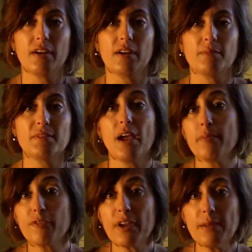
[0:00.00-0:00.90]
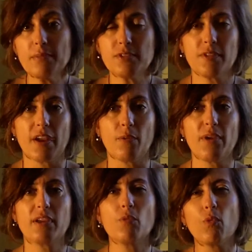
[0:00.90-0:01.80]
um, time frame so that
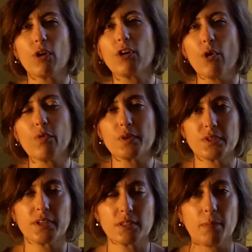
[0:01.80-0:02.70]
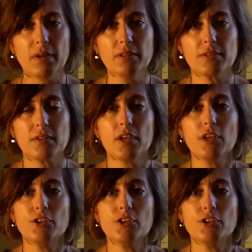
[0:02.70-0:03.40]
we can work over six months